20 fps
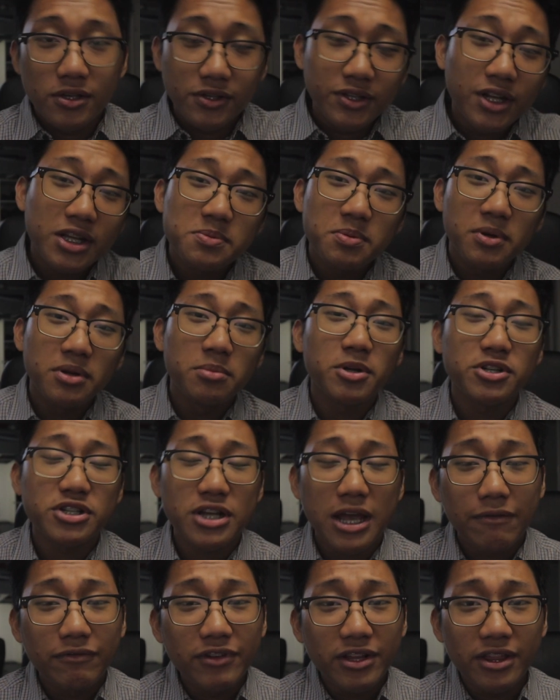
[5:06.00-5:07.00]
So that's pretty much
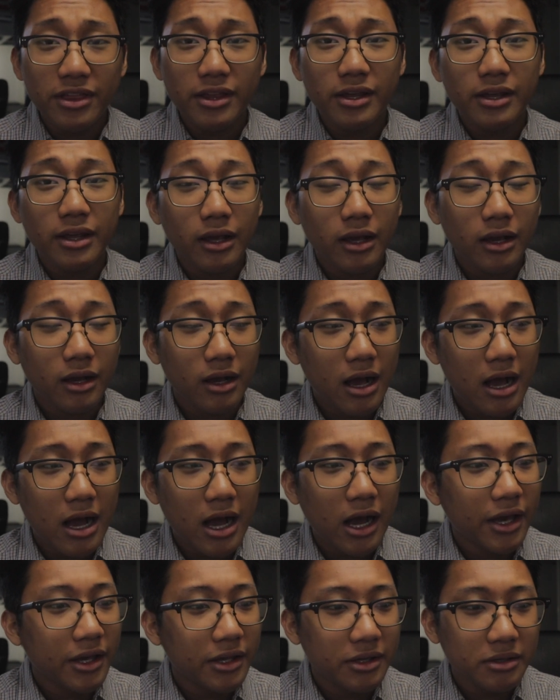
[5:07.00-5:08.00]
everything
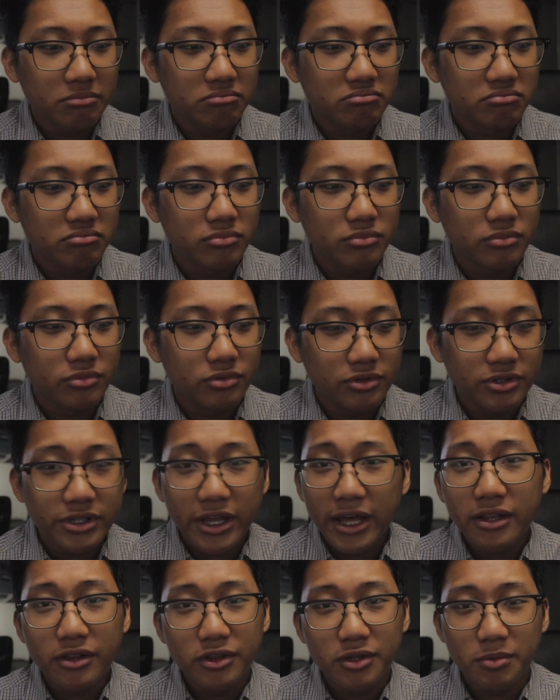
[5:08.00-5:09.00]
I
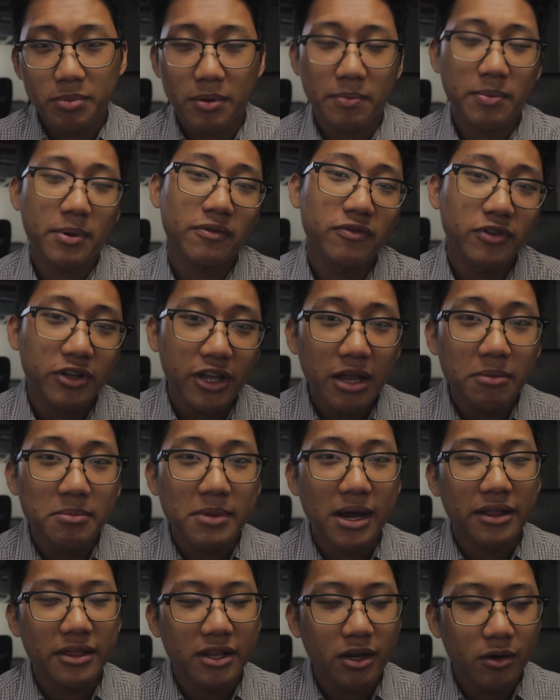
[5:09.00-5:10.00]
did to prepare for the
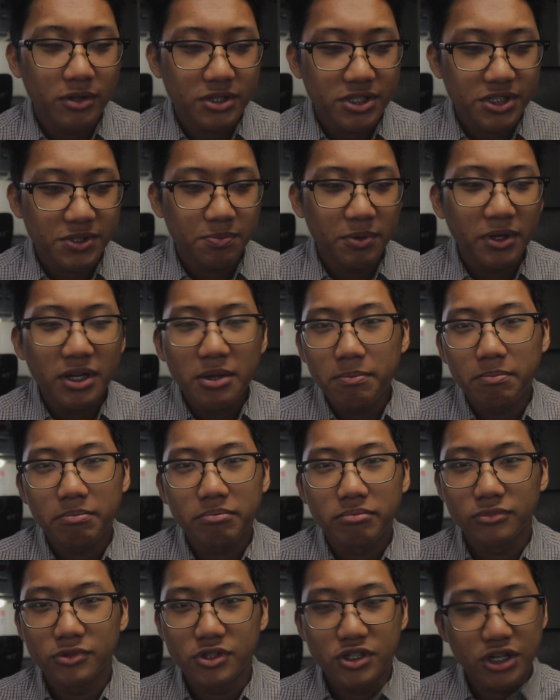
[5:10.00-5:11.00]
NMAT. Now it's pretty
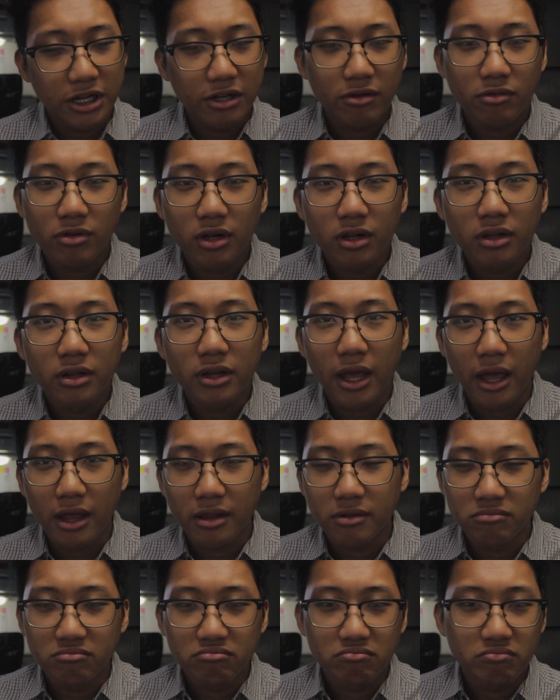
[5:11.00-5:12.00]
general
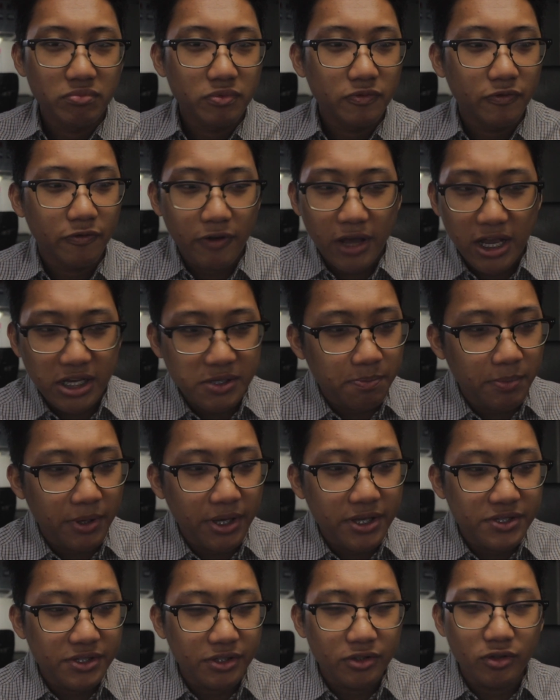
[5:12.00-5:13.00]
and
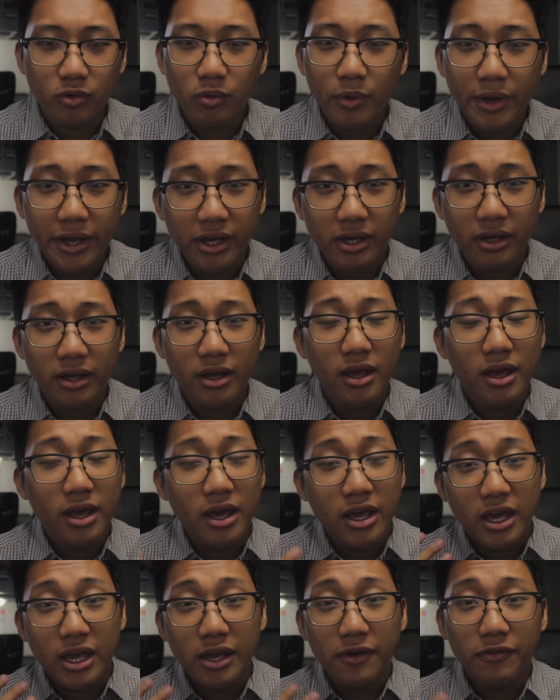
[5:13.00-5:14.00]
fast-paced and quick.
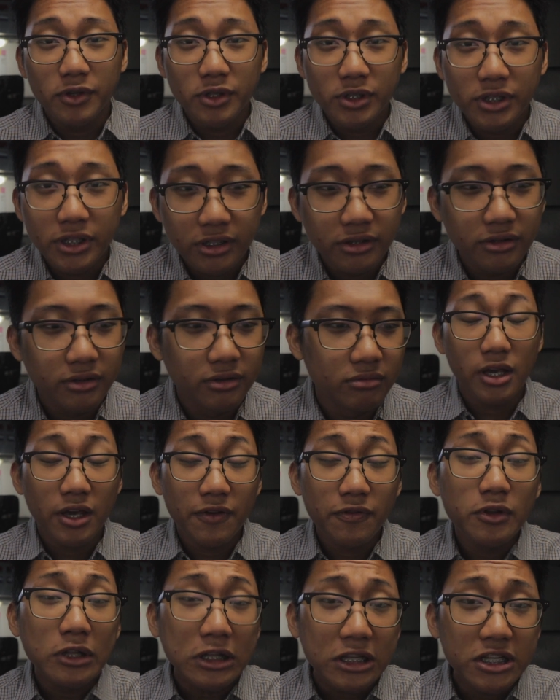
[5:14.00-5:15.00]
If you
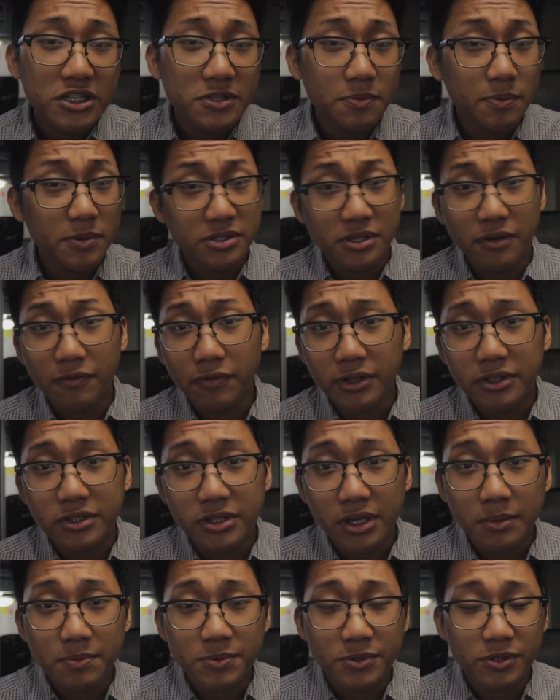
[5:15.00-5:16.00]
need specific
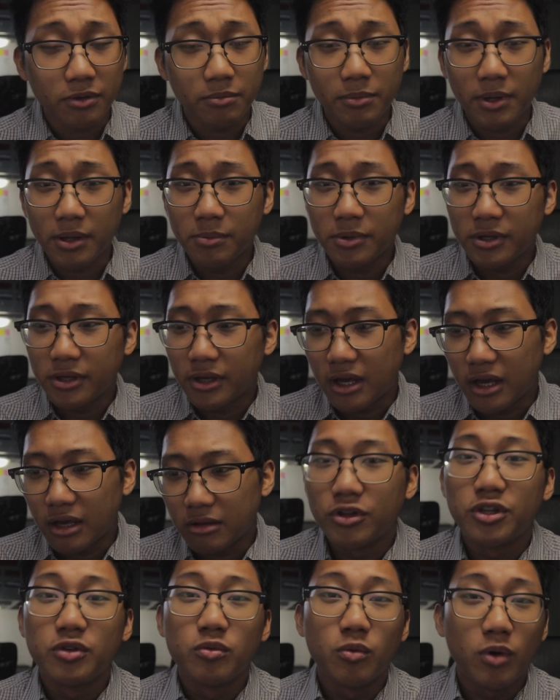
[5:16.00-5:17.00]
tips or maybe
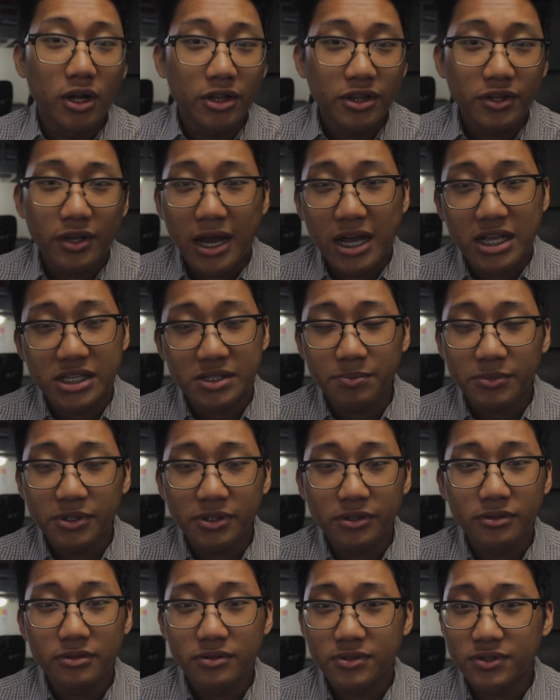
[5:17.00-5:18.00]
you want to ask
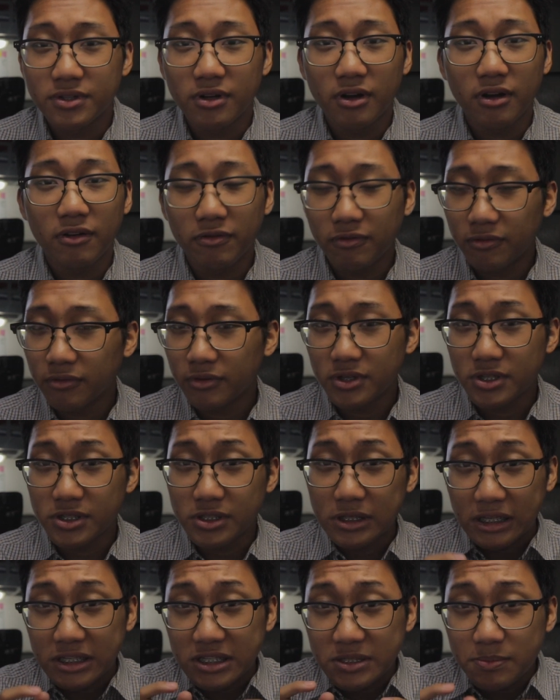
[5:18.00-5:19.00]
me stuff
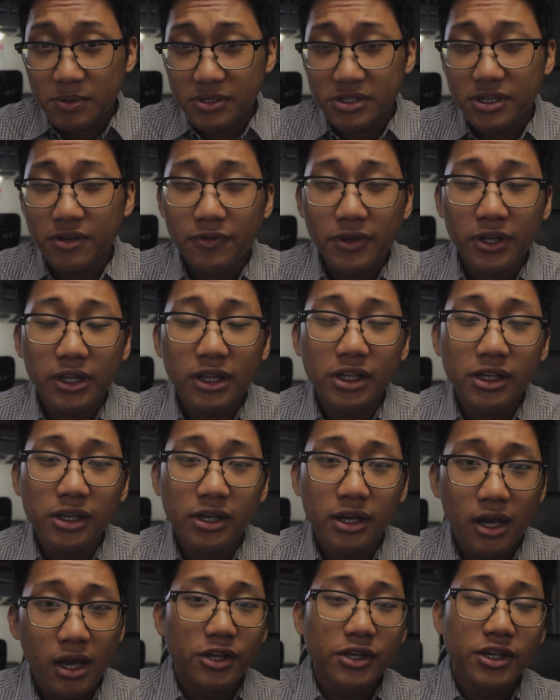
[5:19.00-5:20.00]
like specifically,
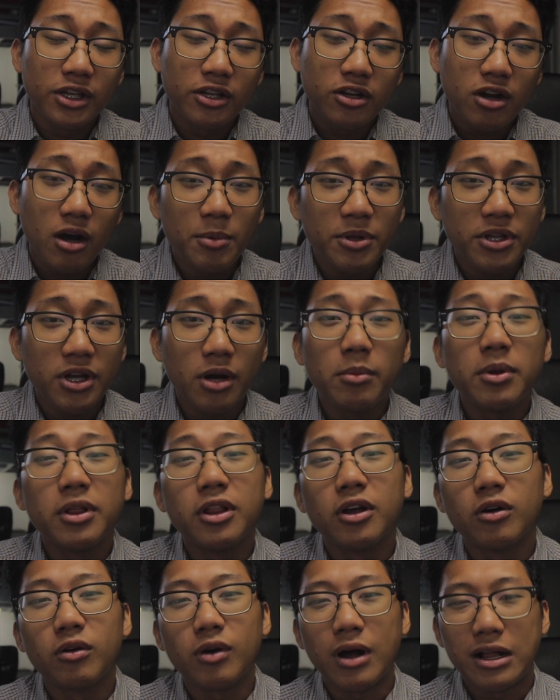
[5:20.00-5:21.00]
you can comment down
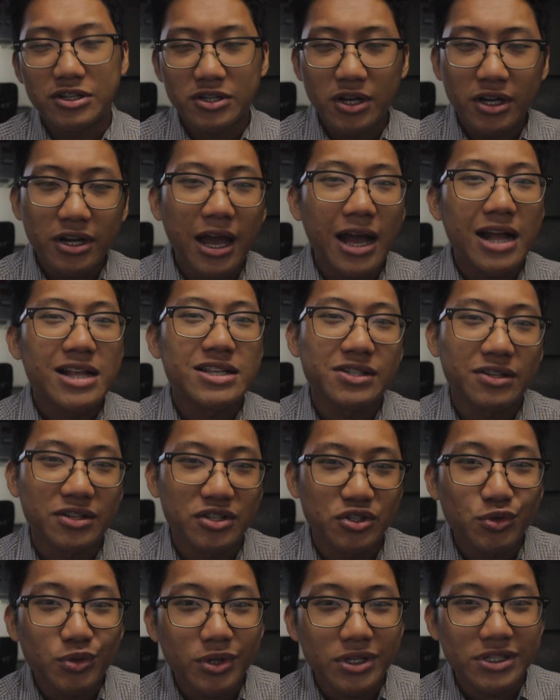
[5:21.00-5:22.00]
below. I'll try to answer
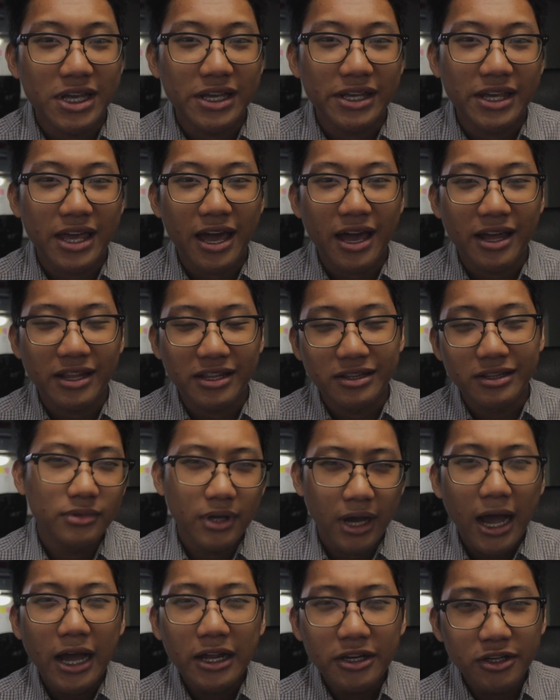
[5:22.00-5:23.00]
as soon as I can.
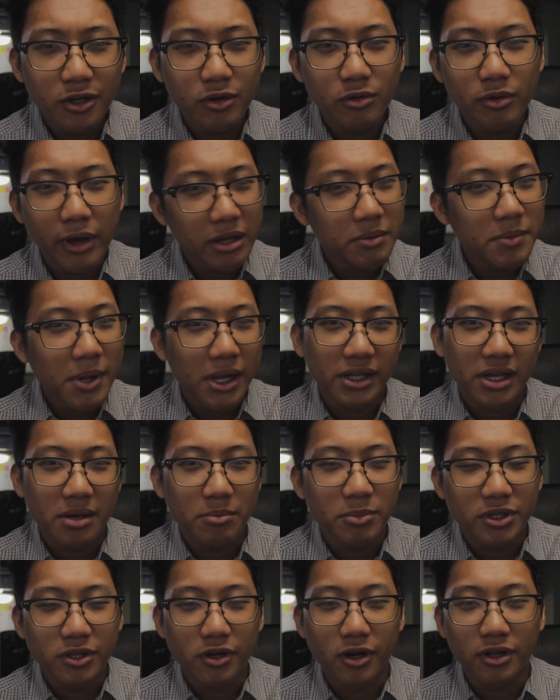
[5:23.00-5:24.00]
I know NMAT can
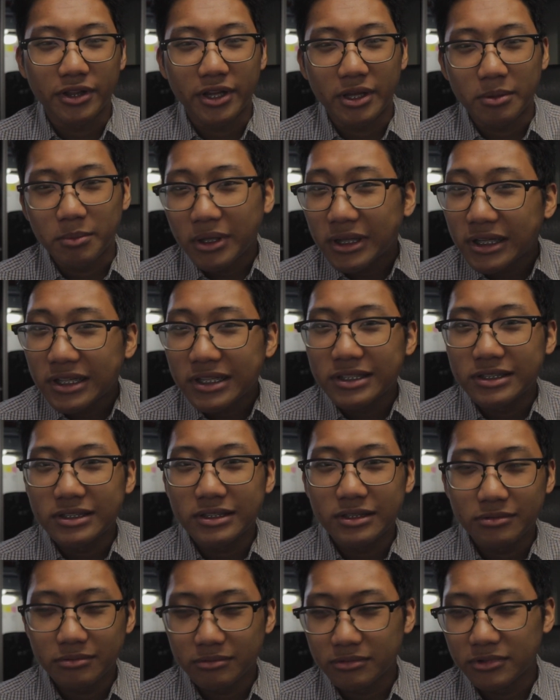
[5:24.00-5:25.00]
be daunting, but it
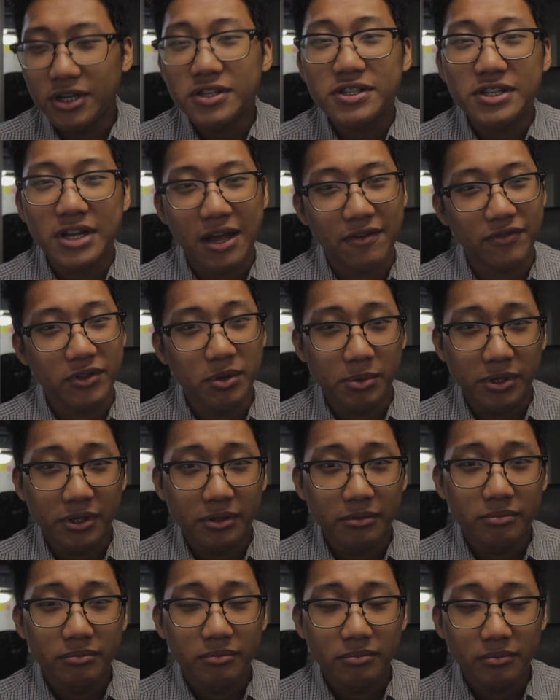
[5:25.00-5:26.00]
doesn't have to be.
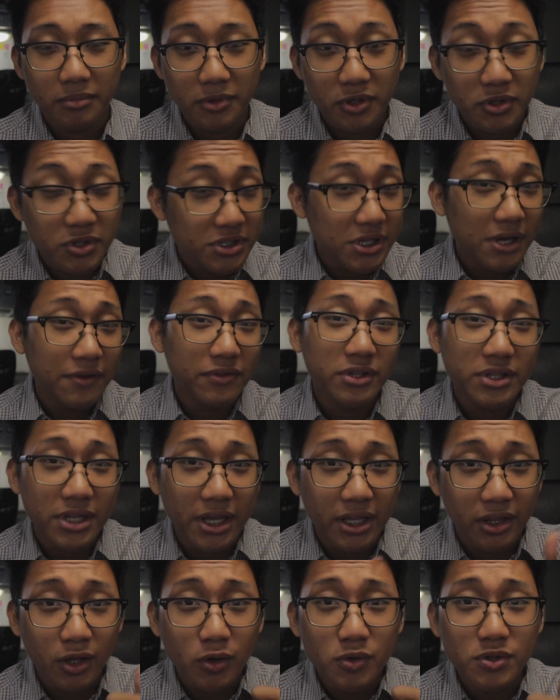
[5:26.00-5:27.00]
You just have to
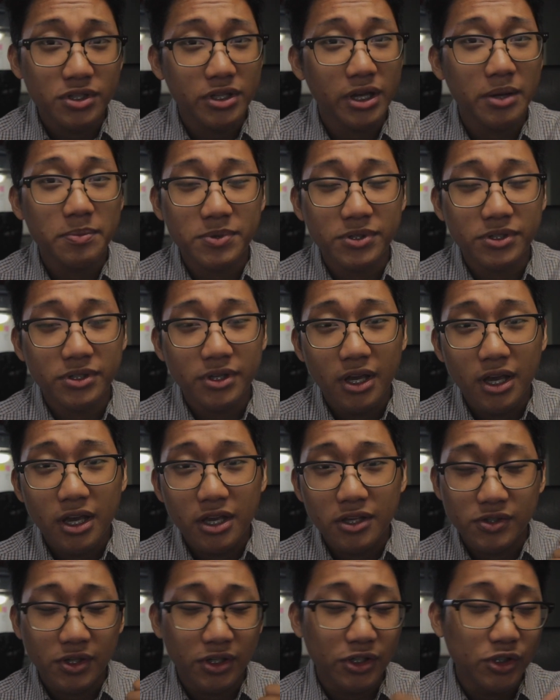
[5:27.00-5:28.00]
take those steps
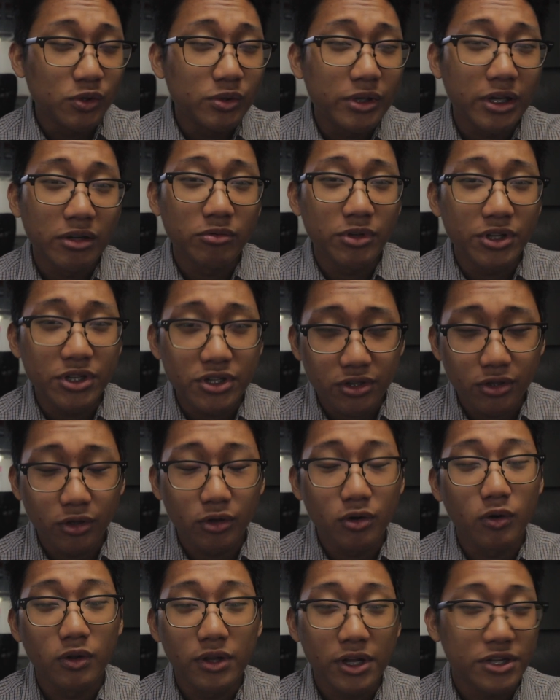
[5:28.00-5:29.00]
so that you can reach the
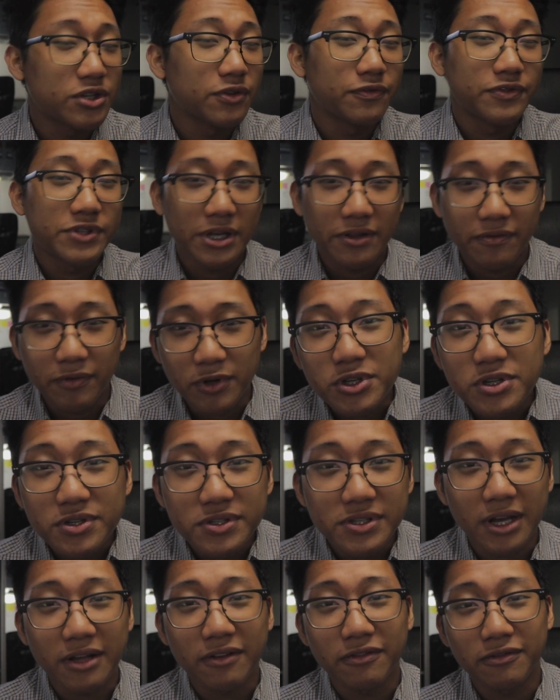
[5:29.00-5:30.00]
goal that you've set for
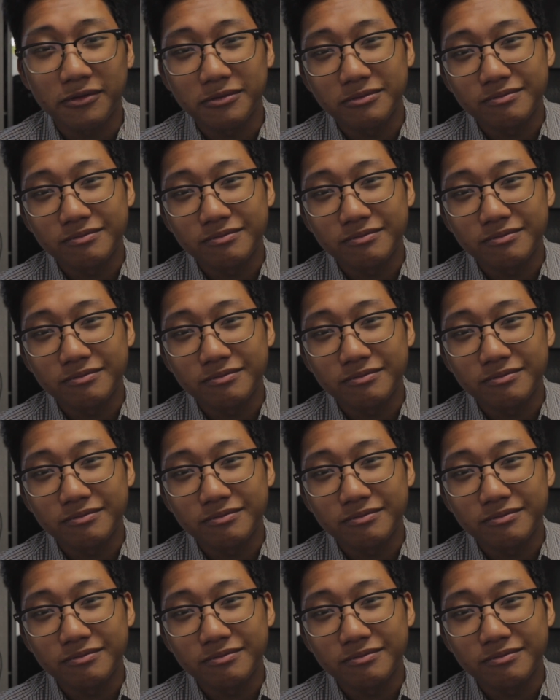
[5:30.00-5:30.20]
yourself.